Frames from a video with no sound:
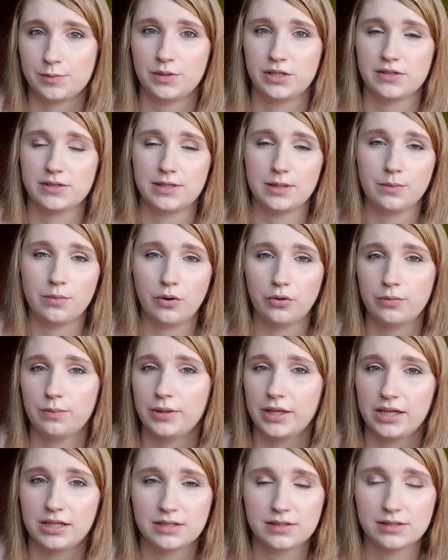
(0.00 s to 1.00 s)
because they both
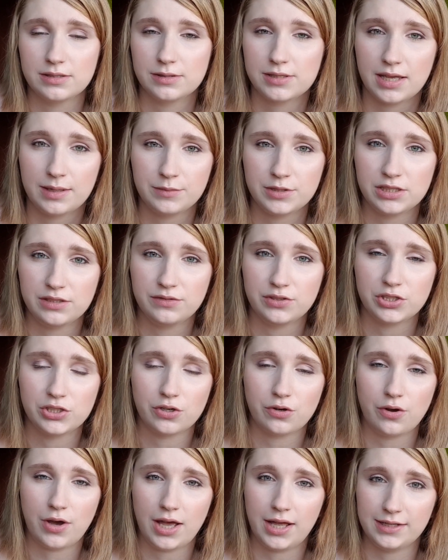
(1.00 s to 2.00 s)
played in the same TV
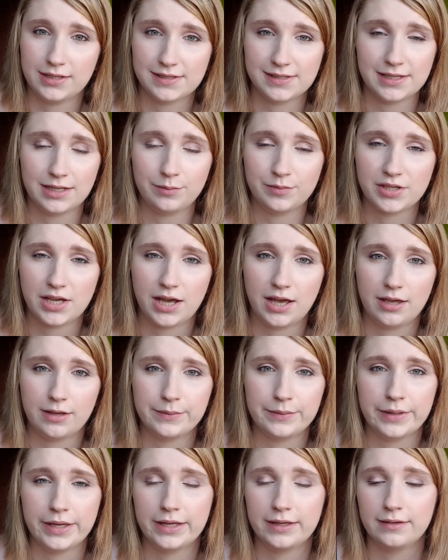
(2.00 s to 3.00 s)
show at the same
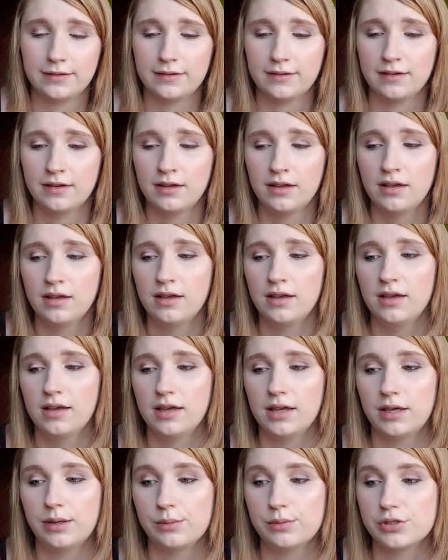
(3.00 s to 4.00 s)
time, and
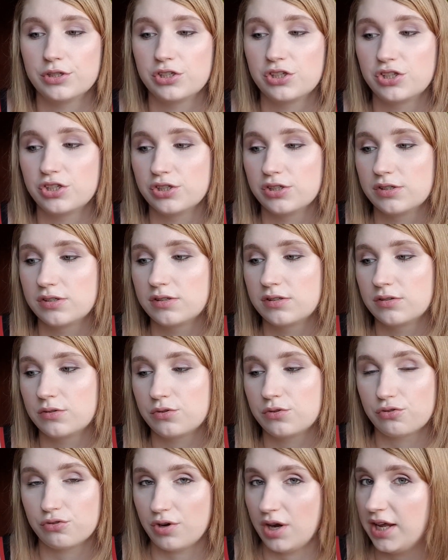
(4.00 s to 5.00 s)
it was
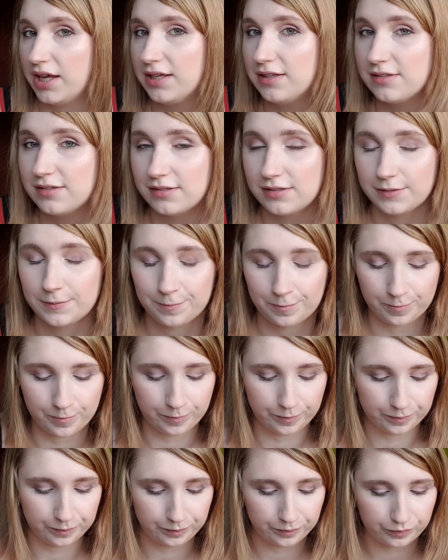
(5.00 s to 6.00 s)
just great. So
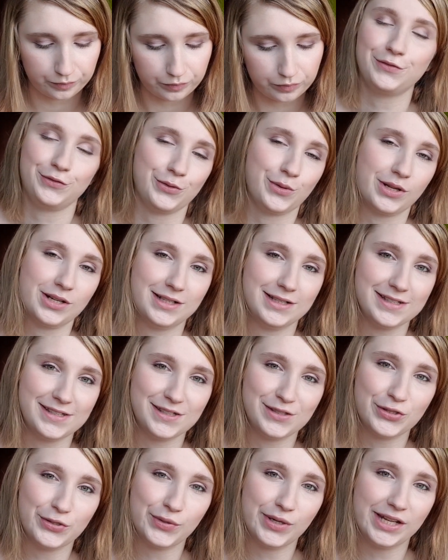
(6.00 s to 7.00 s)
if you want to
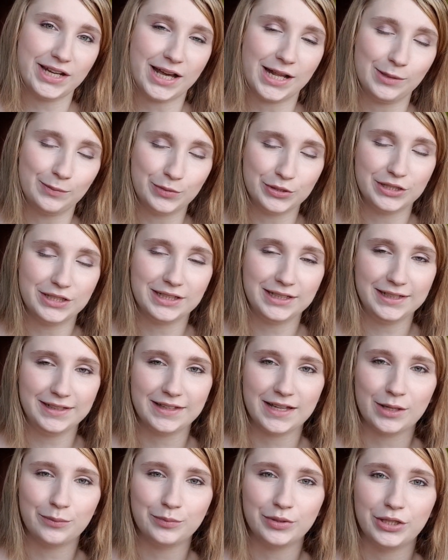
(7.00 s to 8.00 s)
listen to it, I'll put the link
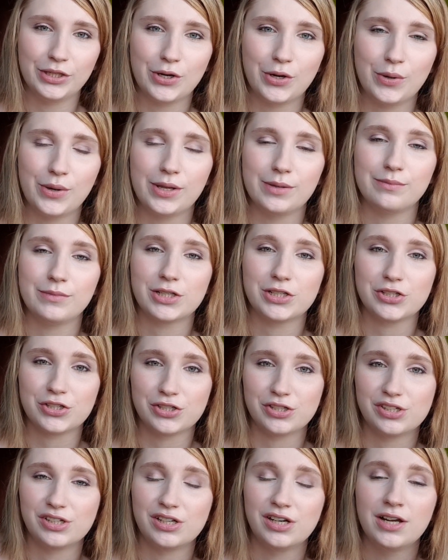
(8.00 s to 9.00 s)
down below, and make
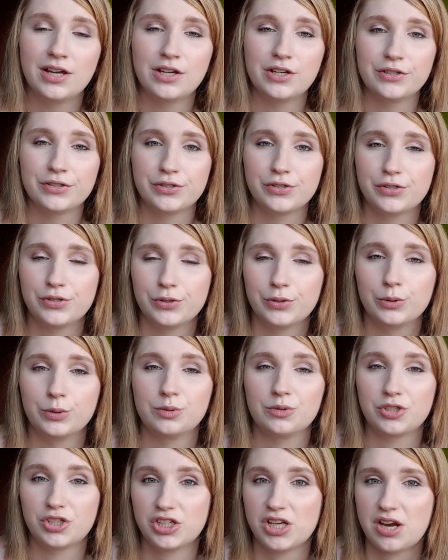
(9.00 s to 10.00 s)
sure
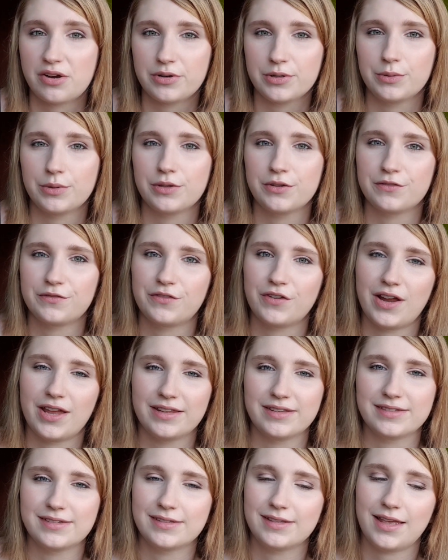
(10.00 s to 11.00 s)
to share it with your
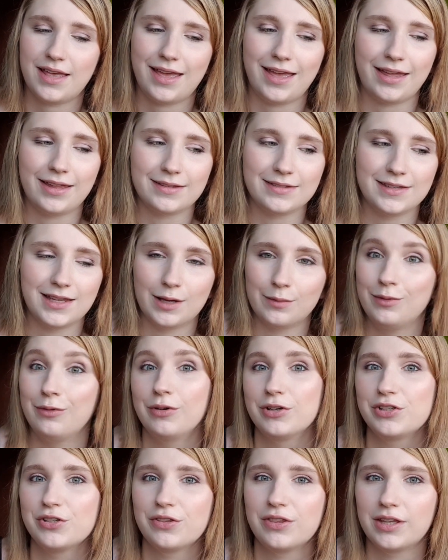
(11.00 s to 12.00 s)
friends and tell me
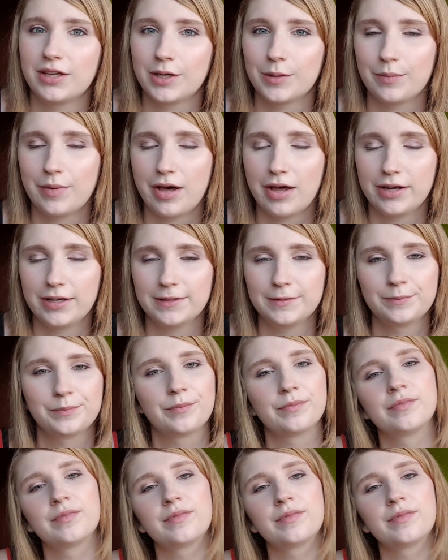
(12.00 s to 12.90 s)
what you think about it